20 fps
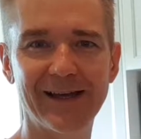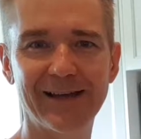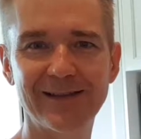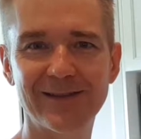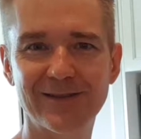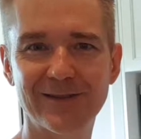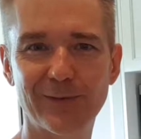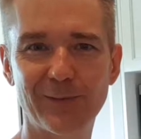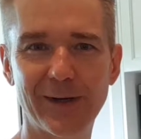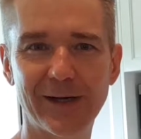
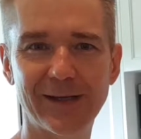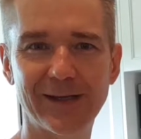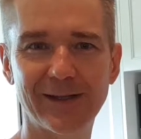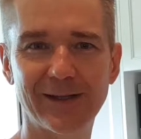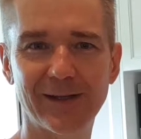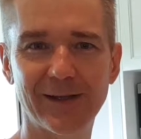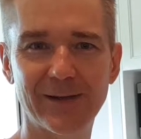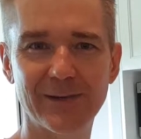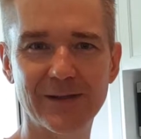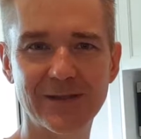just a
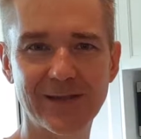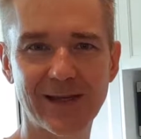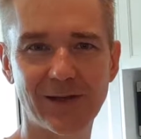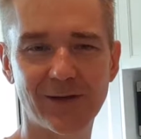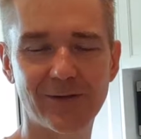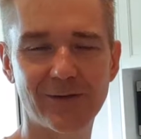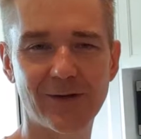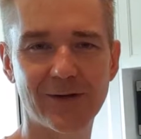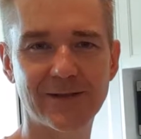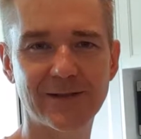regular
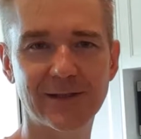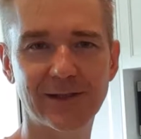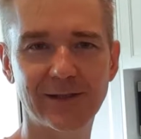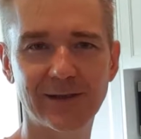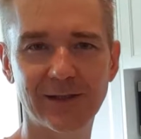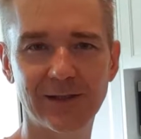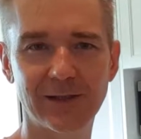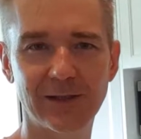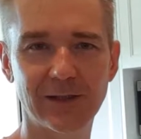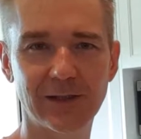salad dressing
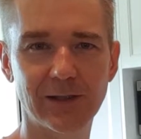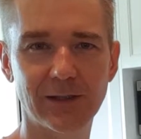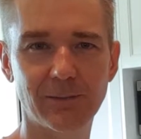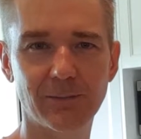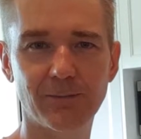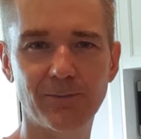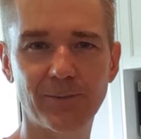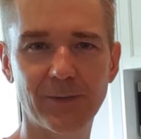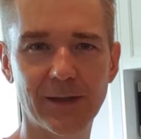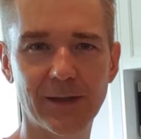that you can